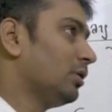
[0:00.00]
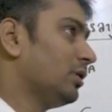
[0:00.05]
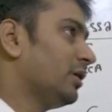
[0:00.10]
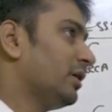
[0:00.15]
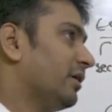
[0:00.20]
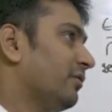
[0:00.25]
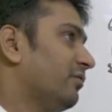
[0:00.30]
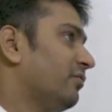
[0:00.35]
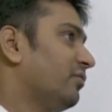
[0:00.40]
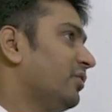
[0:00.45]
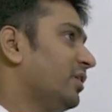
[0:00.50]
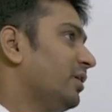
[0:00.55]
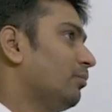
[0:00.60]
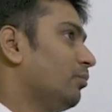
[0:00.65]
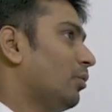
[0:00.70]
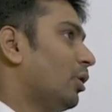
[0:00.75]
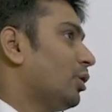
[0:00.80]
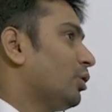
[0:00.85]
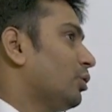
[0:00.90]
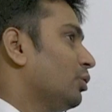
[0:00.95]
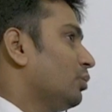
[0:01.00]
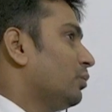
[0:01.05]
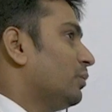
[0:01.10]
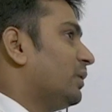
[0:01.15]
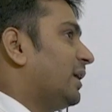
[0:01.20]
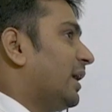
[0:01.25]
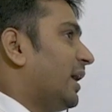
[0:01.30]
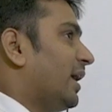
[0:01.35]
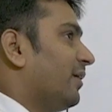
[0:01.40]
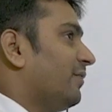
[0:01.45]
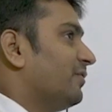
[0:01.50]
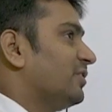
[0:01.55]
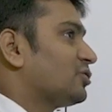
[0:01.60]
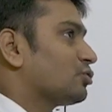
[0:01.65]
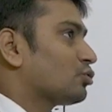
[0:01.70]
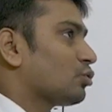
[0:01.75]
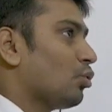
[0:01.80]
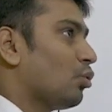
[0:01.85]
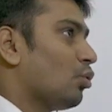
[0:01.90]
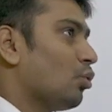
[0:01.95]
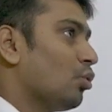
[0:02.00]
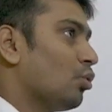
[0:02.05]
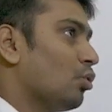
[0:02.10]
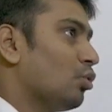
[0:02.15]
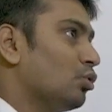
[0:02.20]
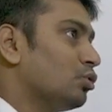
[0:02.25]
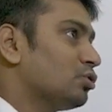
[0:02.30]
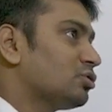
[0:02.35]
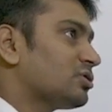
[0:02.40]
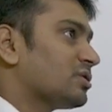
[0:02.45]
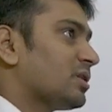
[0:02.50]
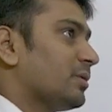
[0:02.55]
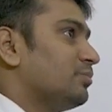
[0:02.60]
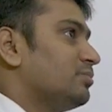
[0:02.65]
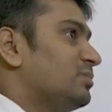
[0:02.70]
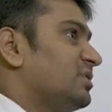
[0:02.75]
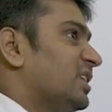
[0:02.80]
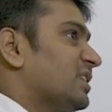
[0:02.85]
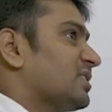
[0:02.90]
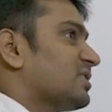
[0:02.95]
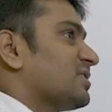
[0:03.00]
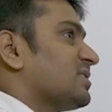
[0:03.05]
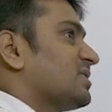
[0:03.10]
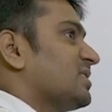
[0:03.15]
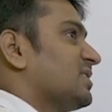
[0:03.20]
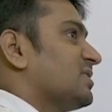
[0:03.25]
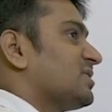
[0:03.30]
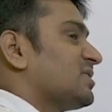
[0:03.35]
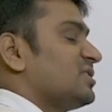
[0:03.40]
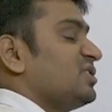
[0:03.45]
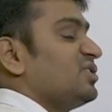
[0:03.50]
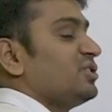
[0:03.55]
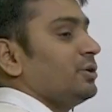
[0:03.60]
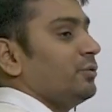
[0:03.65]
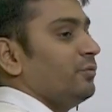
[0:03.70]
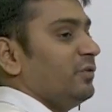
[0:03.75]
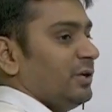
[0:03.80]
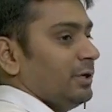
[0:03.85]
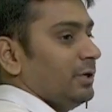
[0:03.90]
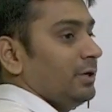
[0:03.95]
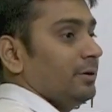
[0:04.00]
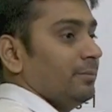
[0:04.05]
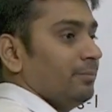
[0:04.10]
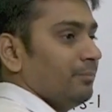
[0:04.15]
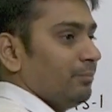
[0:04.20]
every module will have its own subject sensitivity.